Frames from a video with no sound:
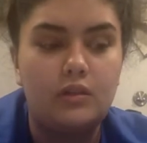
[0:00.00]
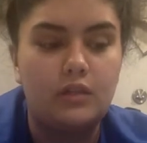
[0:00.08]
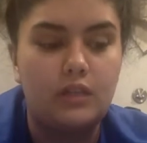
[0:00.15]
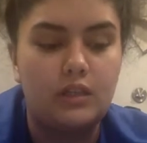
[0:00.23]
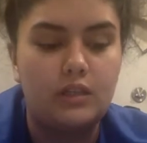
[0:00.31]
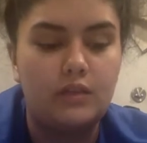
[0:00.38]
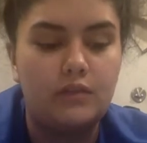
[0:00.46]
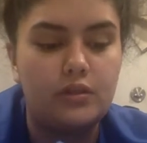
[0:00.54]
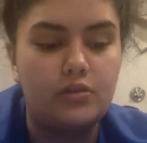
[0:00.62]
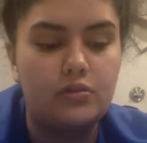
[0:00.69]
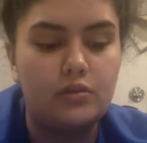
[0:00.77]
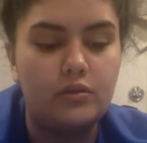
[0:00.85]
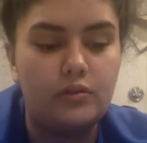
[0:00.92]

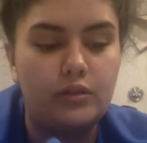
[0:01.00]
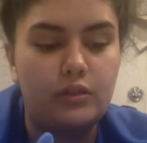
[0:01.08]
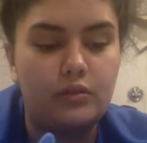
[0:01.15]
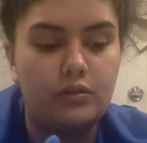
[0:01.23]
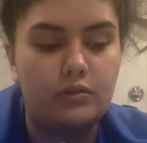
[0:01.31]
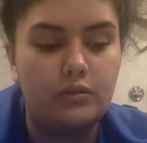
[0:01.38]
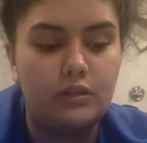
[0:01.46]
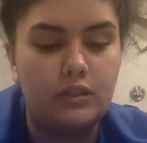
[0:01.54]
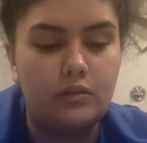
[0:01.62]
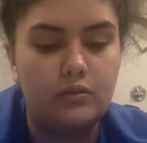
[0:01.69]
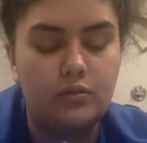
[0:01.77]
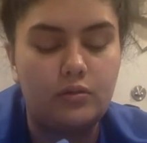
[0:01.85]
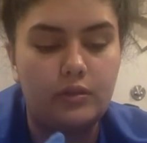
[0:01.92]
ventrogluteal, the
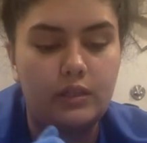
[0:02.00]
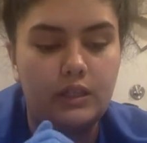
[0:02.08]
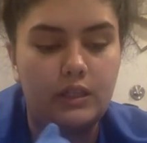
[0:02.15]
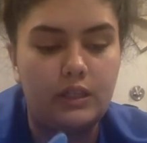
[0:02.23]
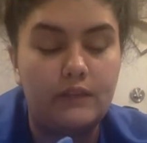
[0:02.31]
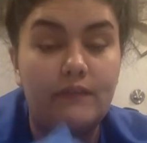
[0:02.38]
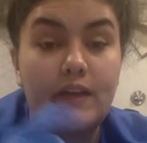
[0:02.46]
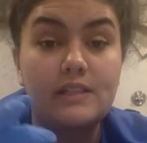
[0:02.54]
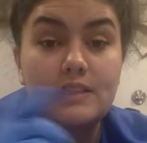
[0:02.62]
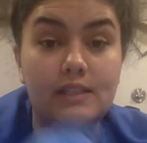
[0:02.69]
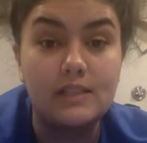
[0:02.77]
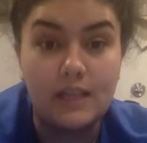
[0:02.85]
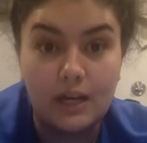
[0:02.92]
deltoid, and the
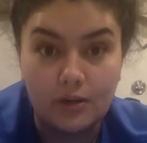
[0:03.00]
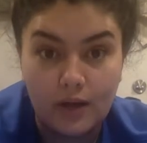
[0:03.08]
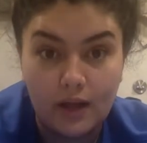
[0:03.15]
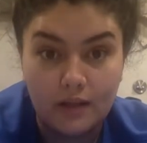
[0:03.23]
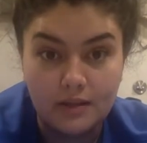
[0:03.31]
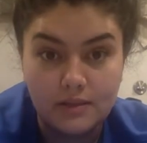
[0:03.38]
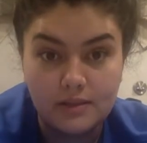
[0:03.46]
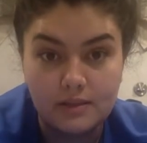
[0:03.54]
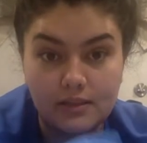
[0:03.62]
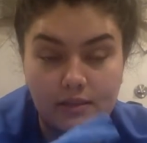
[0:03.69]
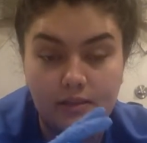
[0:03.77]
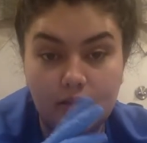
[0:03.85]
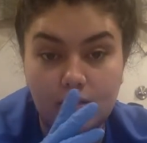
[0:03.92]
vastus lateralis.
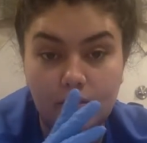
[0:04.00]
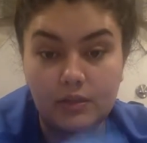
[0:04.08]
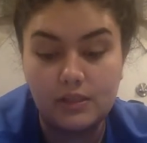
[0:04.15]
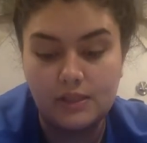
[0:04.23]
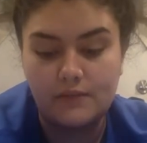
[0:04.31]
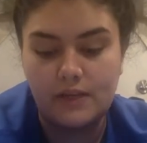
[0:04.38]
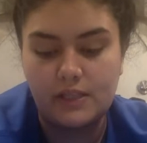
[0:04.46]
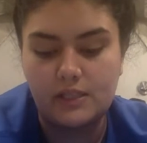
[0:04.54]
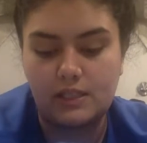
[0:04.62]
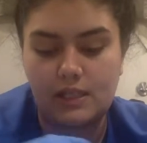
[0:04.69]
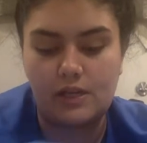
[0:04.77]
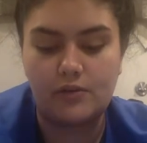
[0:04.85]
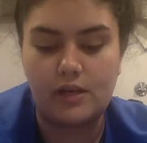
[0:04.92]
The third one is the vastus
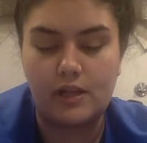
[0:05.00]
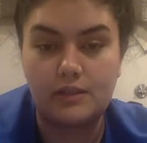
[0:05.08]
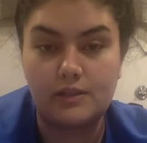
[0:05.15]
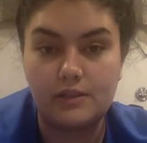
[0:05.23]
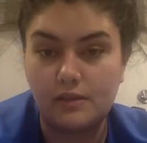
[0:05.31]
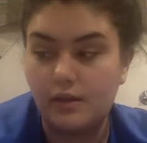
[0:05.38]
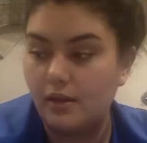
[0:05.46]
lateralis.